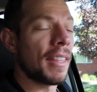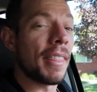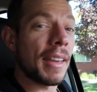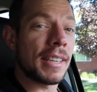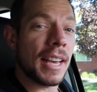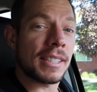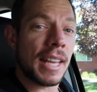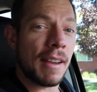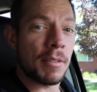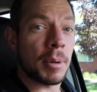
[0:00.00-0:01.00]
they test
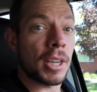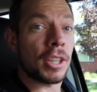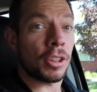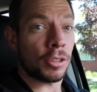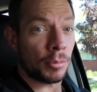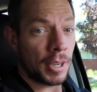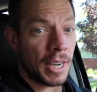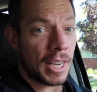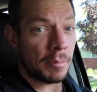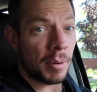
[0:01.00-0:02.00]
everybody three
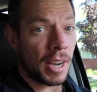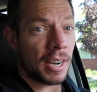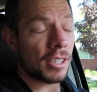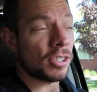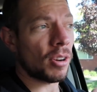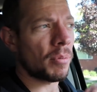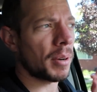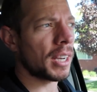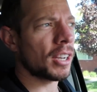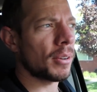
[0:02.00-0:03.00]
days prior, so
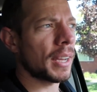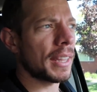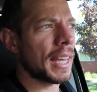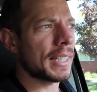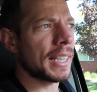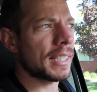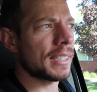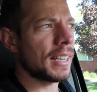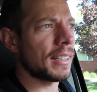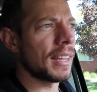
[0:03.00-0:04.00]
we're gonna go get that
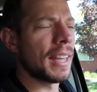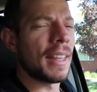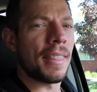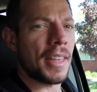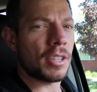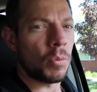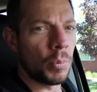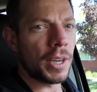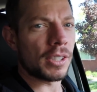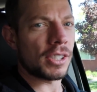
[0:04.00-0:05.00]
test done. That's a
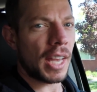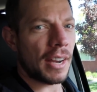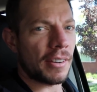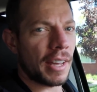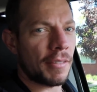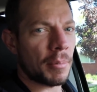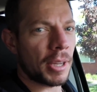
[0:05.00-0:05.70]
weird Saturday for